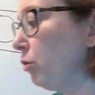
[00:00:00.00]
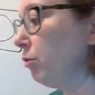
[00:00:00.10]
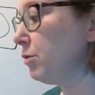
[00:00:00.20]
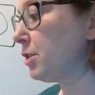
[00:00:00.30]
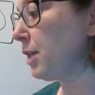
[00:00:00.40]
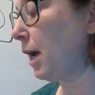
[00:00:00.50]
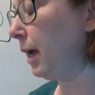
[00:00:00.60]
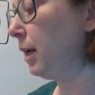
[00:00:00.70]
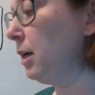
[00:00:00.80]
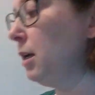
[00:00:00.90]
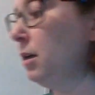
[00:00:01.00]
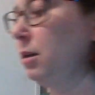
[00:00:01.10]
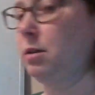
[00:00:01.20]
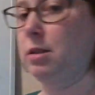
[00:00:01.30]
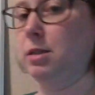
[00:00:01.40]
move side
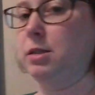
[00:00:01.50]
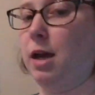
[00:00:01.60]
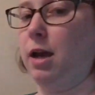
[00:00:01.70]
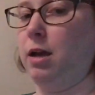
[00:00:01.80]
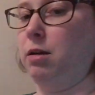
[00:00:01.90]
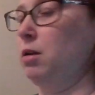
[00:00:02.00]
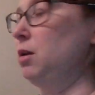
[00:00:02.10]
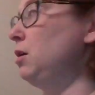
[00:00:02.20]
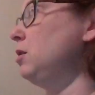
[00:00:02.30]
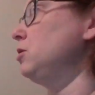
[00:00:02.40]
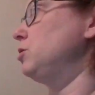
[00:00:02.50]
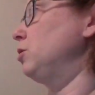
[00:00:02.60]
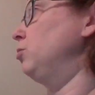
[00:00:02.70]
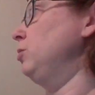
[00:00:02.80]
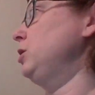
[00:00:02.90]
to side.
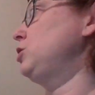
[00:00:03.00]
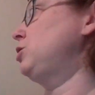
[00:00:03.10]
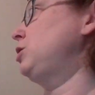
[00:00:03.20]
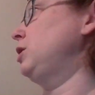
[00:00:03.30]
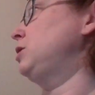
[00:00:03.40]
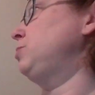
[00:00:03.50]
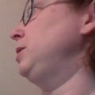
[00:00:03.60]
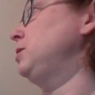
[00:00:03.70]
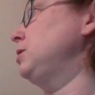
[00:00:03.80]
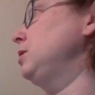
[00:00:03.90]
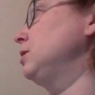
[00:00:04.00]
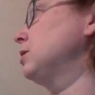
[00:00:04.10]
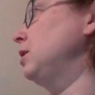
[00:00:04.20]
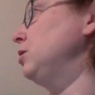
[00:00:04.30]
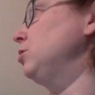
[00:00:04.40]
So which chess
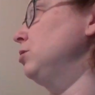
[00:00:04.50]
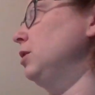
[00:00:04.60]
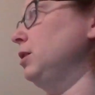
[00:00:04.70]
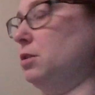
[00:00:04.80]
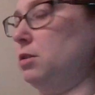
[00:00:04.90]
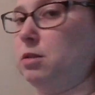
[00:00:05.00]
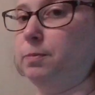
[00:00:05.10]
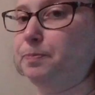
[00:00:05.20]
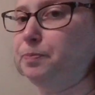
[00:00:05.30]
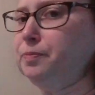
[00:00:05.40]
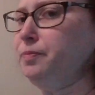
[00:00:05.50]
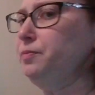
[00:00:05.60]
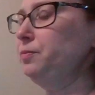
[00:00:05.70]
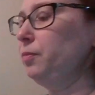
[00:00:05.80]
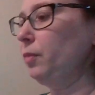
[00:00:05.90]
pieces can do this?
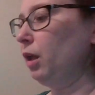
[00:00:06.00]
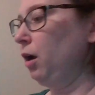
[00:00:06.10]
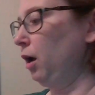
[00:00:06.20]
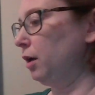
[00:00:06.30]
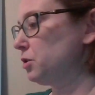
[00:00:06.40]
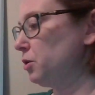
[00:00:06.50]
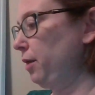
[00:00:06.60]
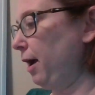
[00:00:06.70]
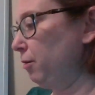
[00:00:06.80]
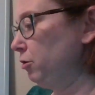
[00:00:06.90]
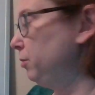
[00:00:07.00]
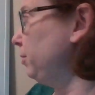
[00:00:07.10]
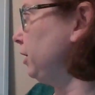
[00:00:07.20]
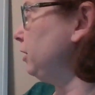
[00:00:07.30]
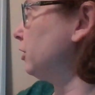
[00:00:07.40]
So that would
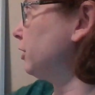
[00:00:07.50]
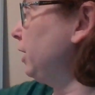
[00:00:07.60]
be your